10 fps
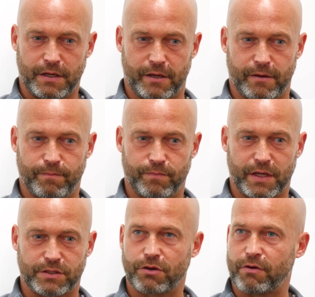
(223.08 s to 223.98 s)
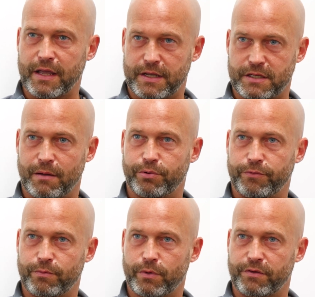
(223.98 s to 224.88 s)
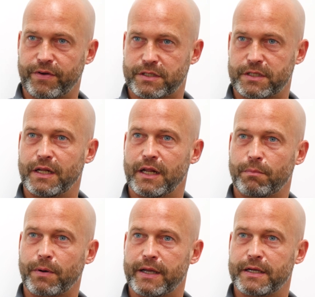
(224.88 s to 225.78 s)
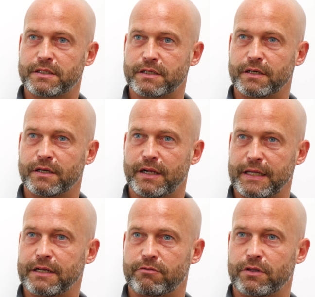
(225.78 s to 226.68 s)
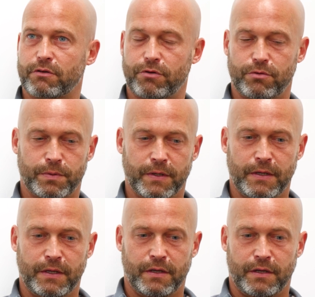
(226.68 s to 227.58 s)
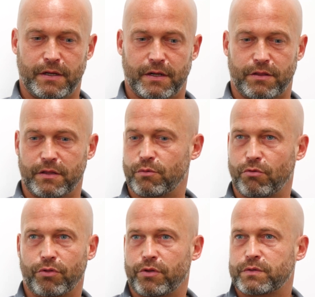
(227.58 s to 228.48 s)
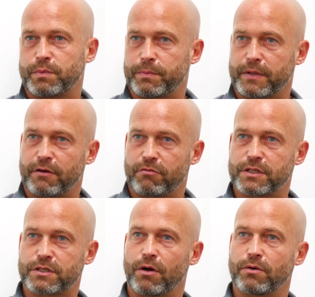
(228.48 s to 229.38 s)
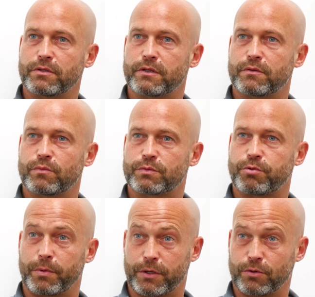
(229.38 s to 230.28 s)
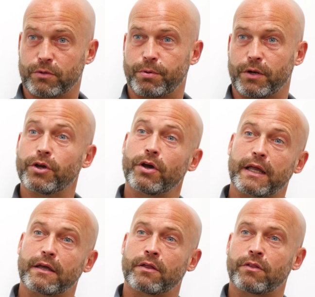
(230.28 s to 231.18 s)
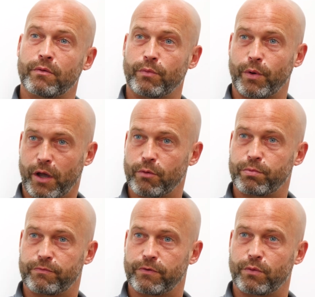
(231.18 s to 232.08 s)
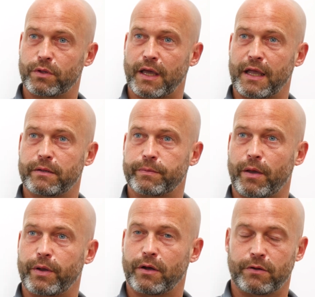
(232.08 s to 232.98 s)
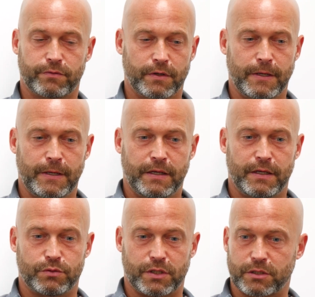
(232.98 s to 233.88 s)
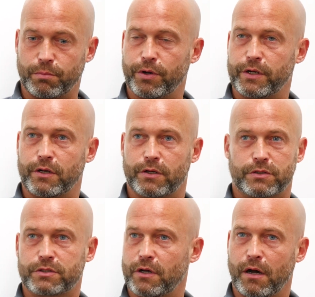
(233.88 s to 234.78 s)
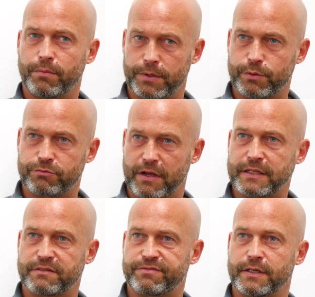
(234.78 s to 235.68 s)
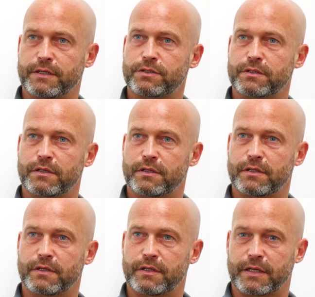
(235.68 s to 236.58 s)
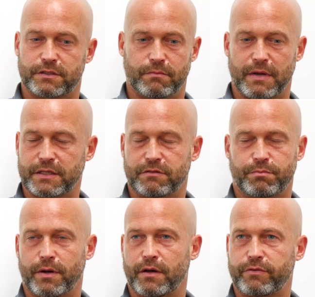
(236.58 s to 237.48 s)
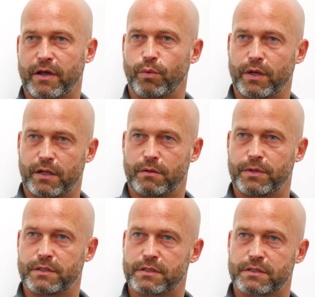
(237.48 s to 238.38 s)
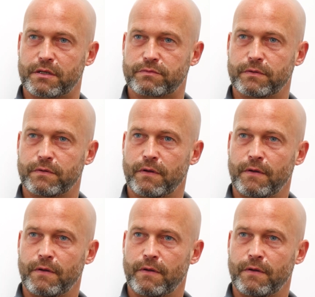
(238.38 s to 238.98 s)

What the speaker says: that's a great example from one of our senior players and a leader in the group. And I think there were others, people like Reece Cole, that was probably called upon earlier than we were hoping for with Caleb going off. He was disappointed not to start, but he was ready to finish. And that's a massive part of how we're going to be successful.